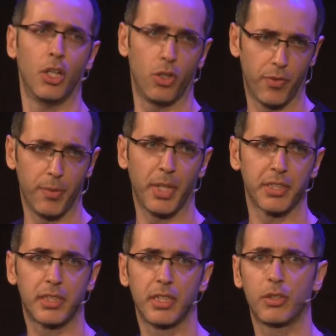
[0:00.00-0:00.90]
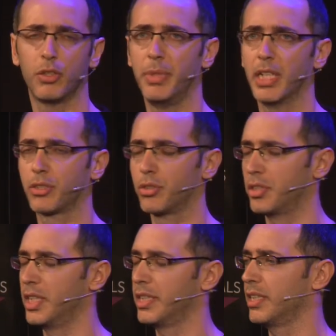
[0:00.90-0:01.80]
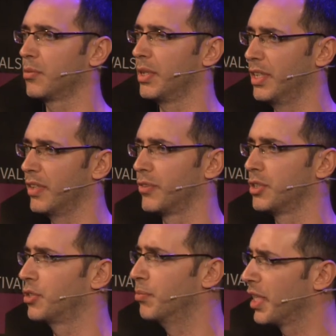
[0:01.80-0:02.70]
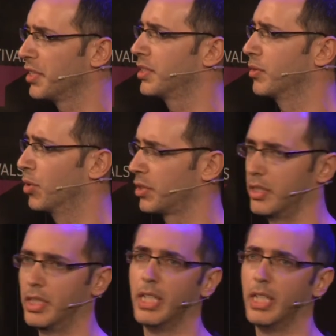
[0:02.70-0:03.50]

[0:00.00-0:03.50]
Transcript: of the monster could be associated with the efforts to manage the water